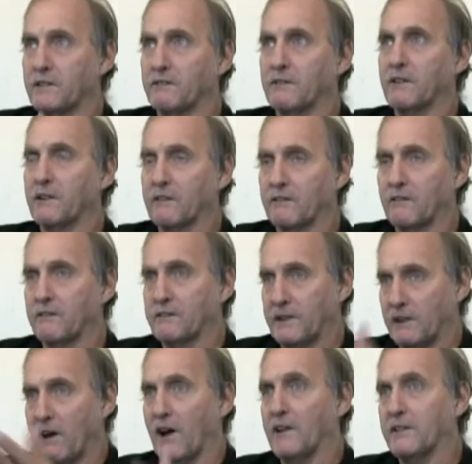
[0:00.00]
and build
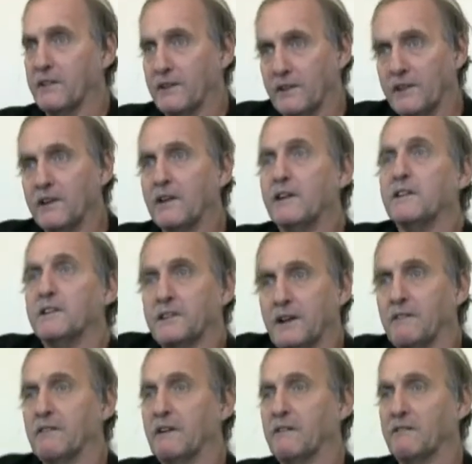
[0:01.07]
beyond the
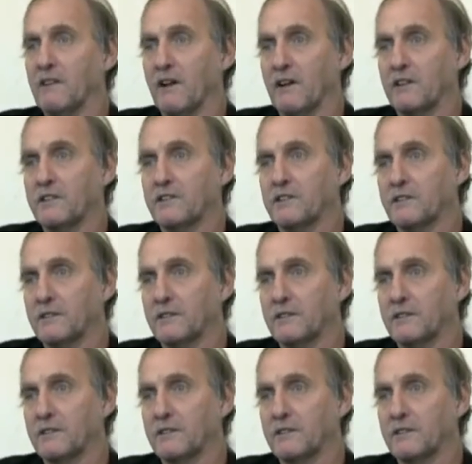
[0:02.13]
stumbling blocks.